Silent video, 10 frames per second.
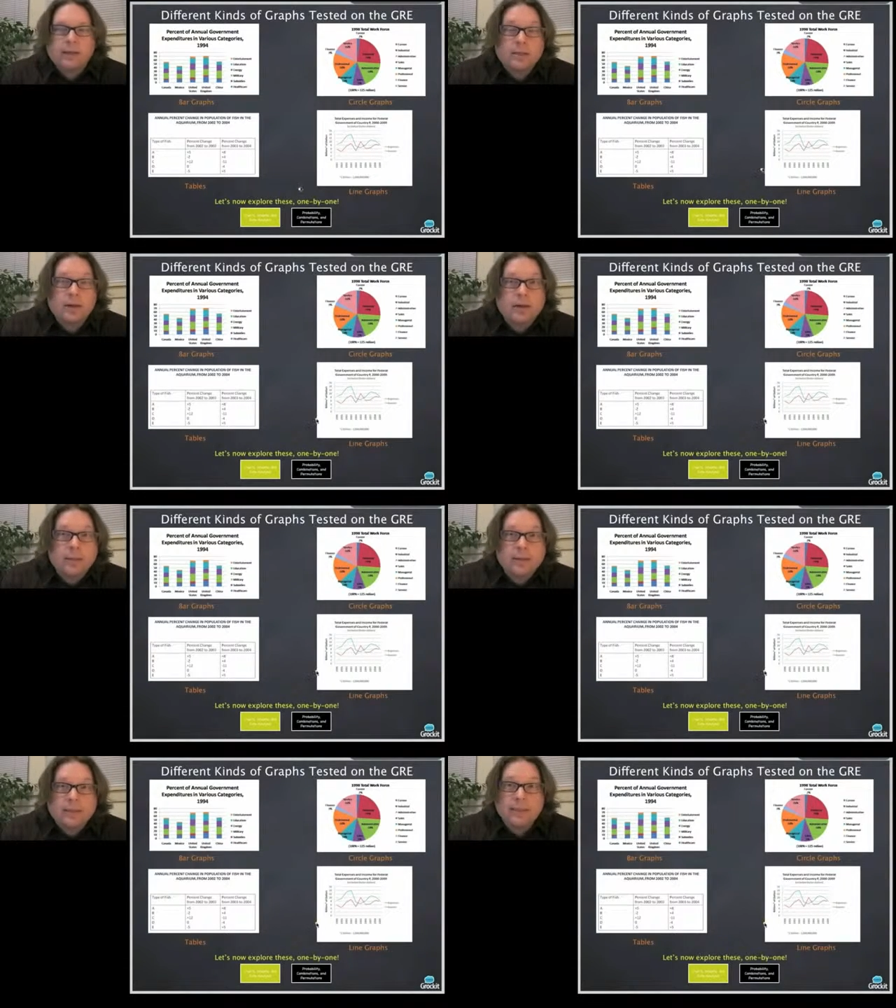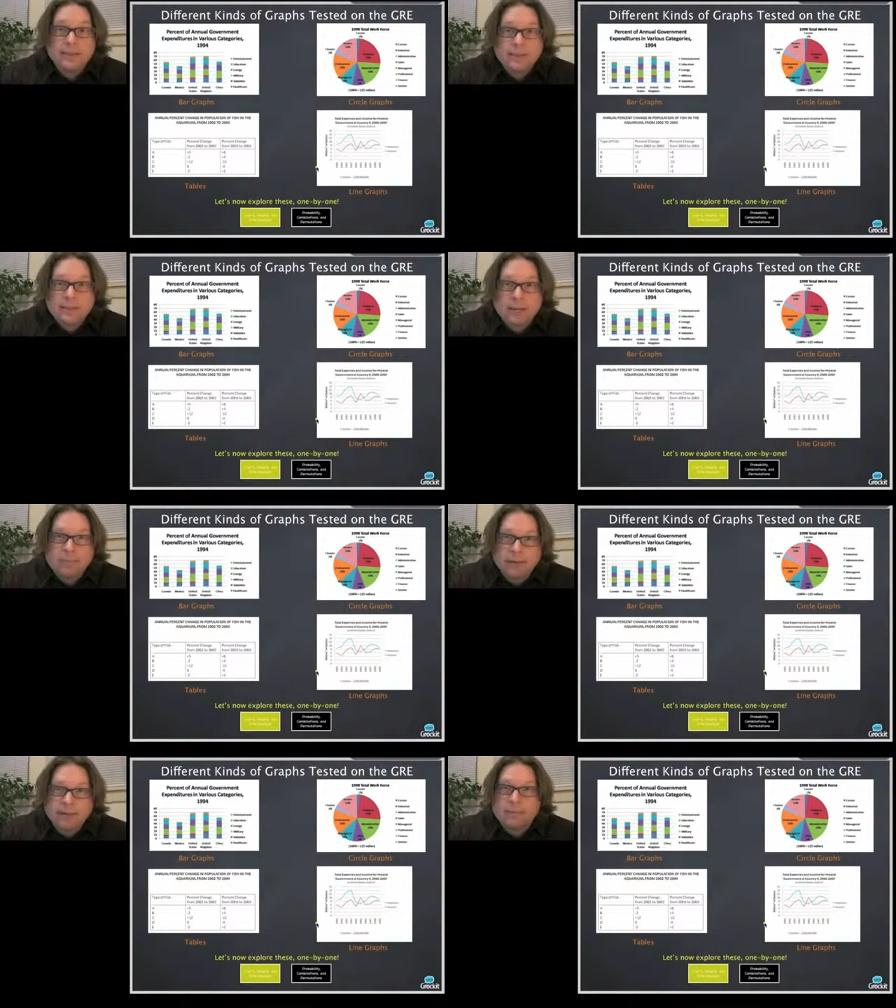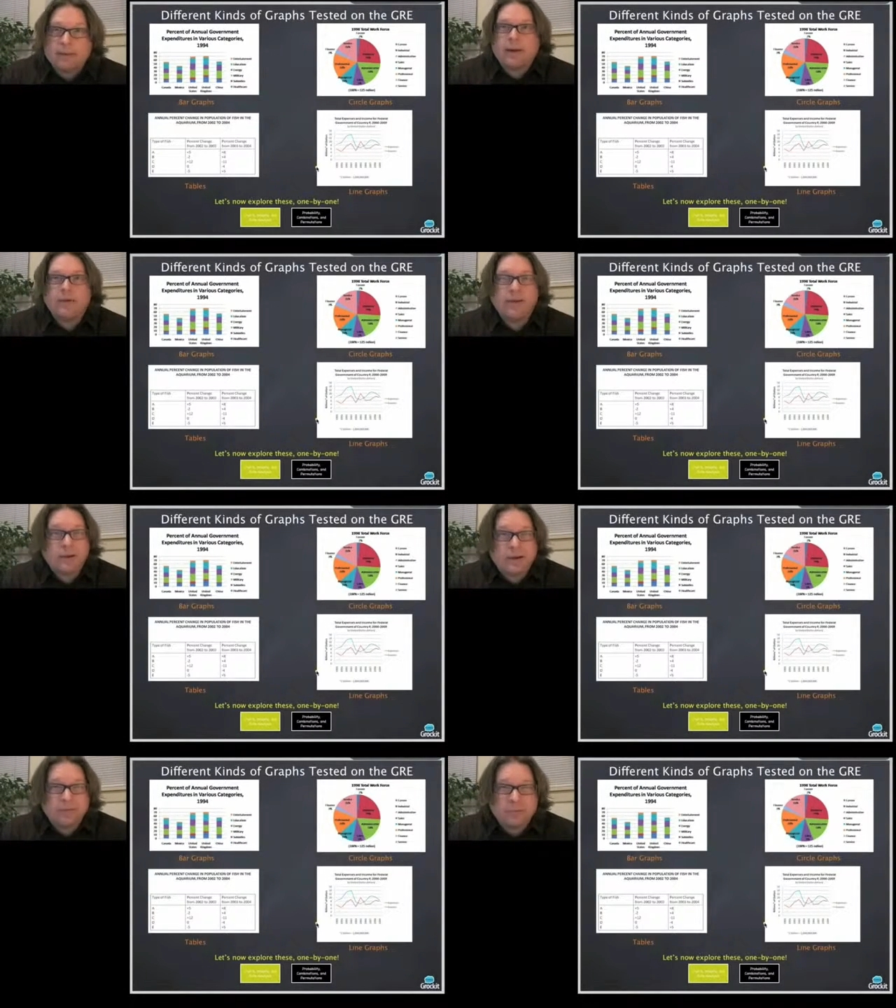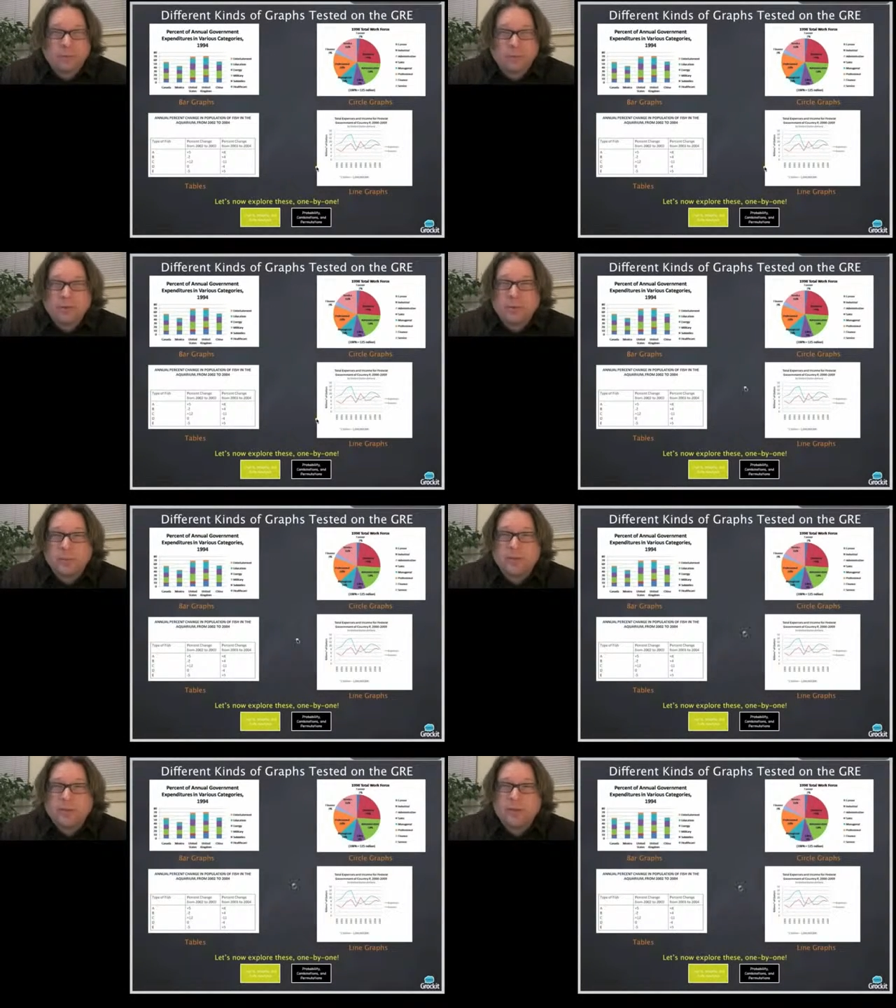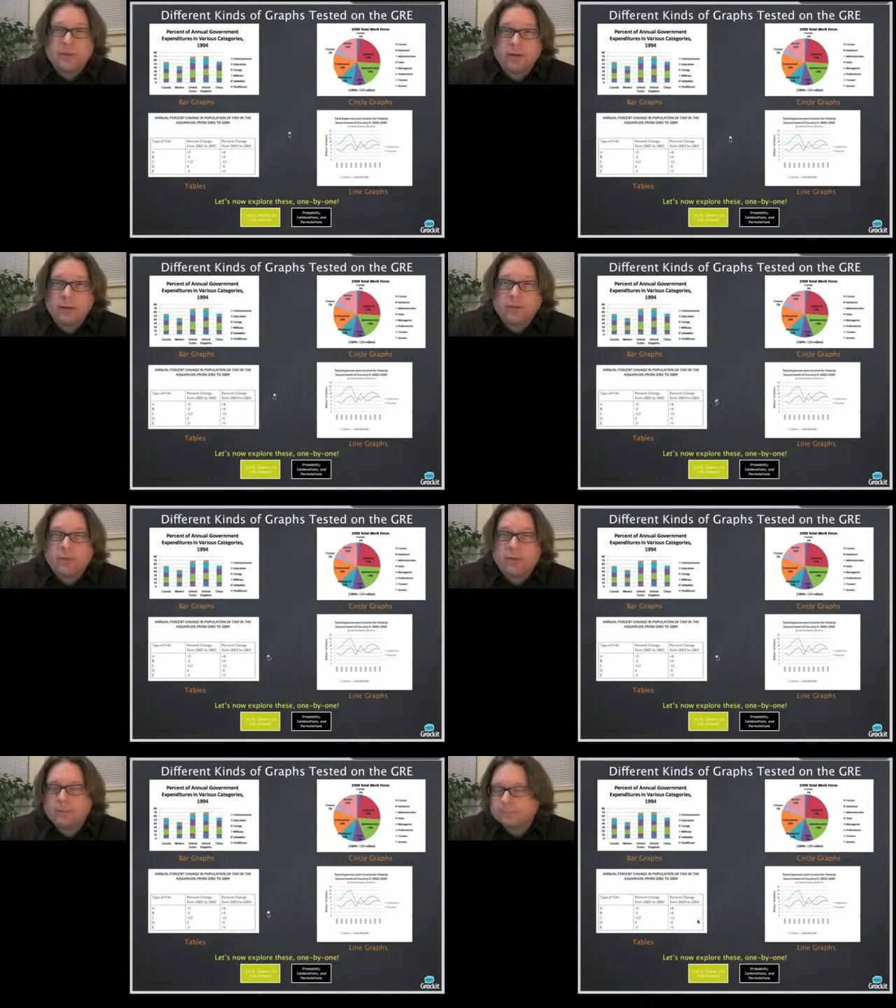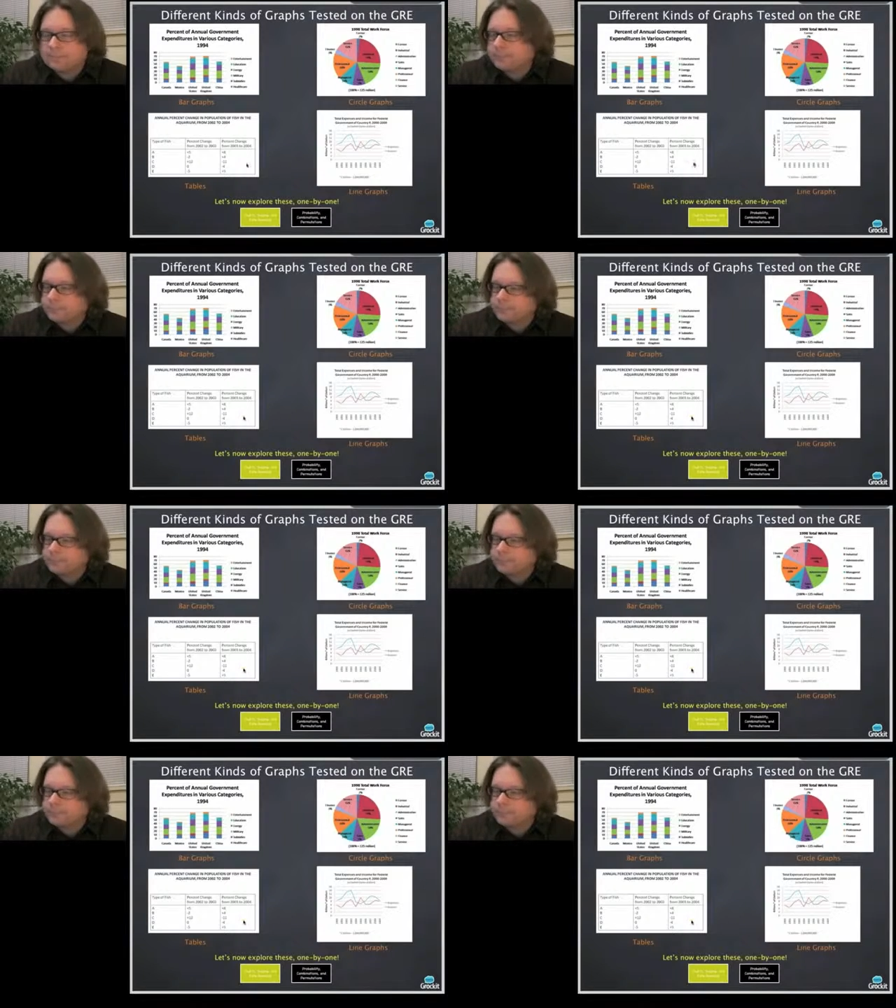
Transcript: Let's talk about these in depth and kind of how you have to approach them and what you have to look for.